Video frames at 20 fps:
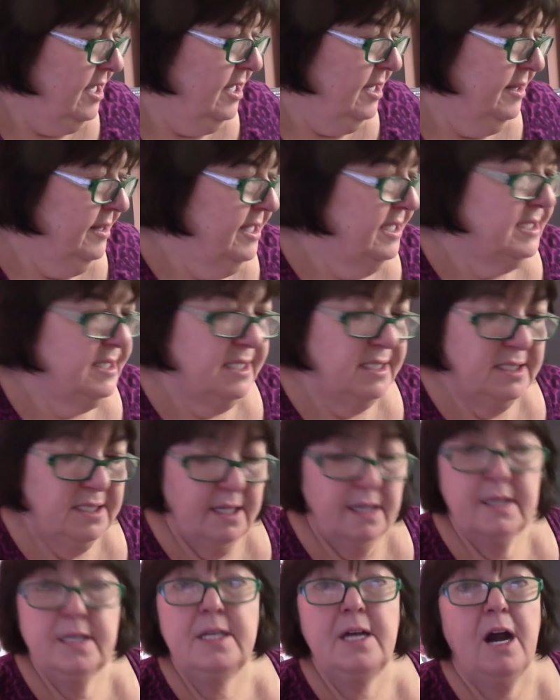This
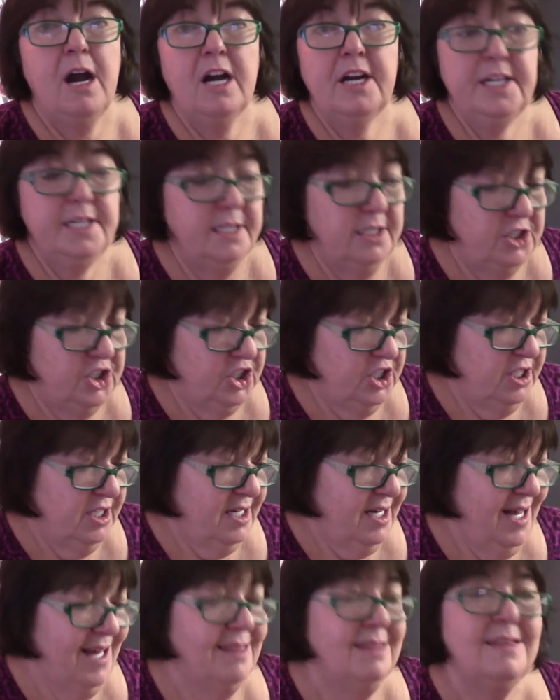is yardage.
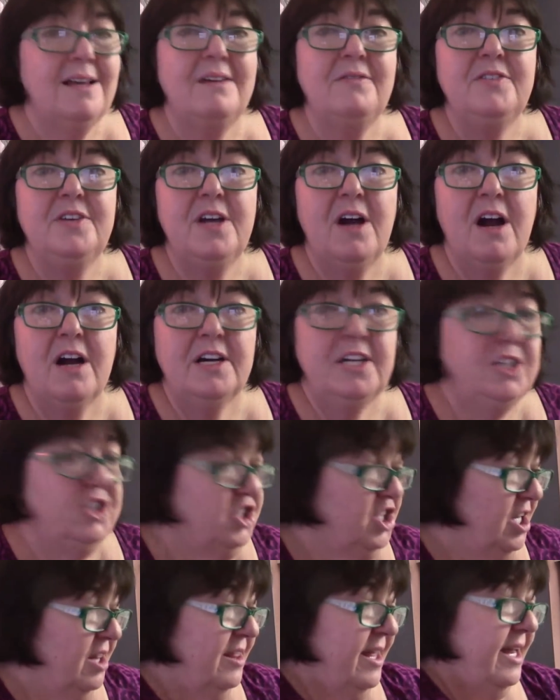I love
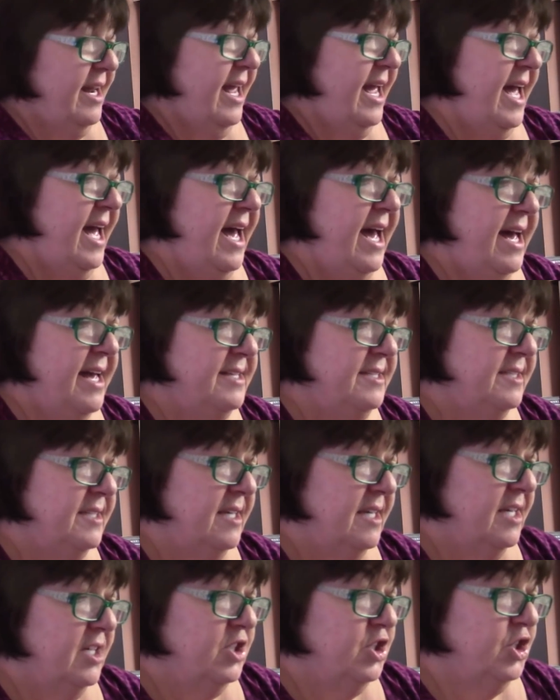yardage that
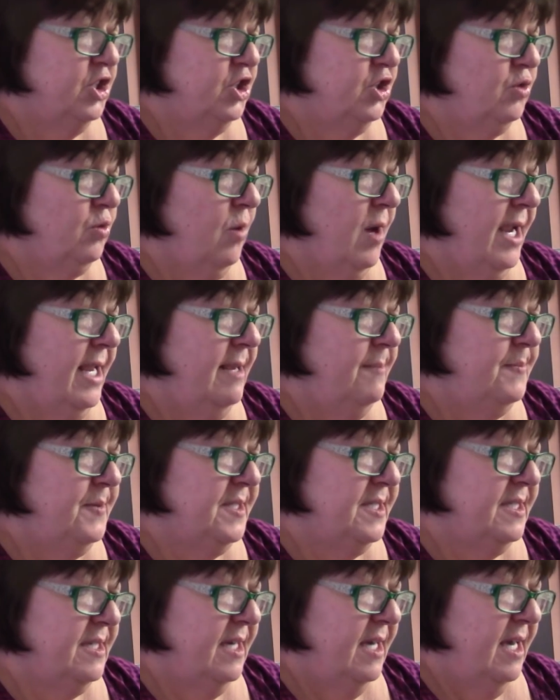has
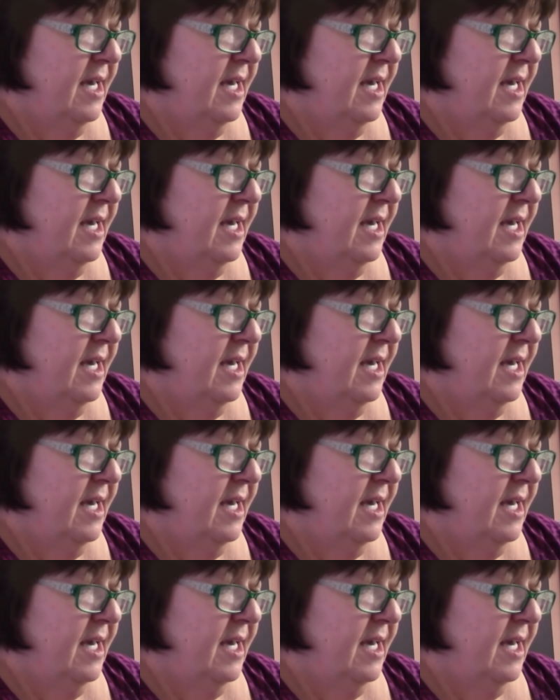stripes